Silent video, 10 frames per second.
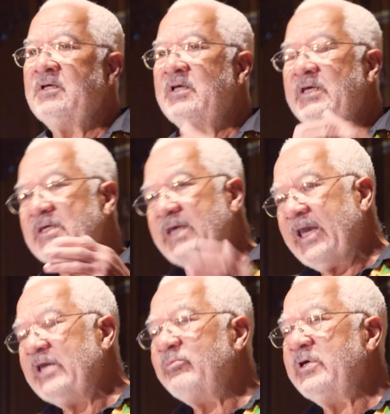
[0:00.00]
He
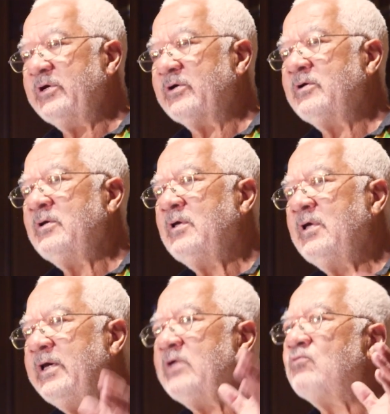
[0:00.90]
came here
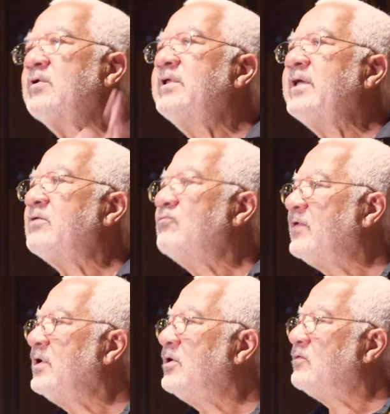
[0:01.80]
and really got
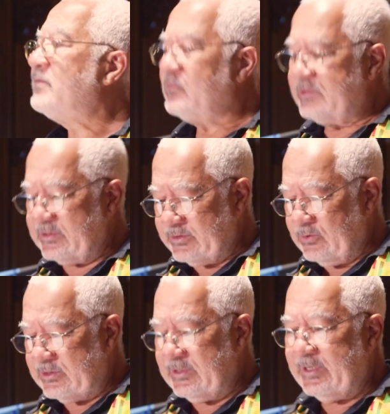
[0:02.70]
involved and was a
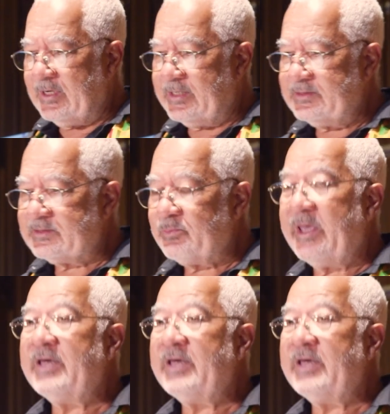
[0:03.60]
socially conscious man.